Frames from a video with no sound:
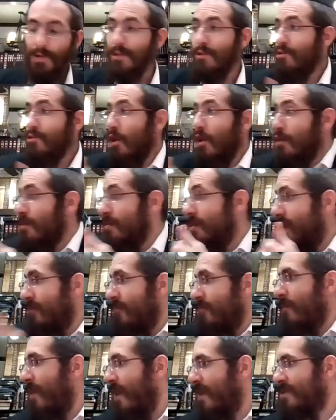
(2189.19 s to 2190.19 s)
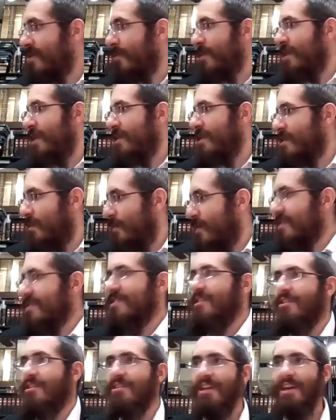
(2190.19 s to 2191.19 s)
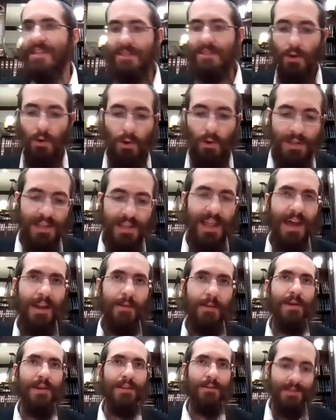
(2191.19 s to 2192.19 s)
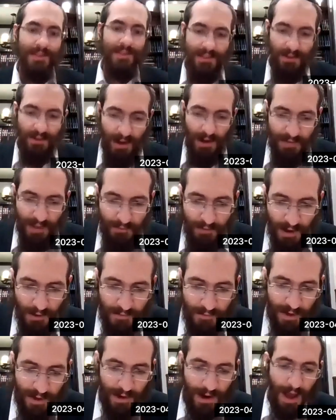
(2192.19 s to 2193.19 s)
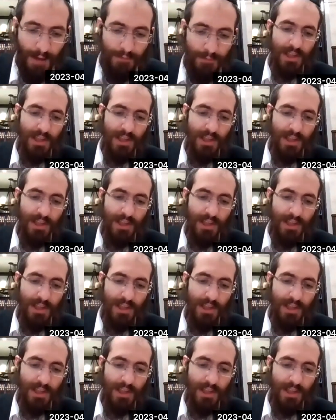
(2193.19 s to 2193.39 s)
When you told him, didn't have a mind to be yitzah, but you're still yitzah according to that opinion, which says you don't have to have kavanah.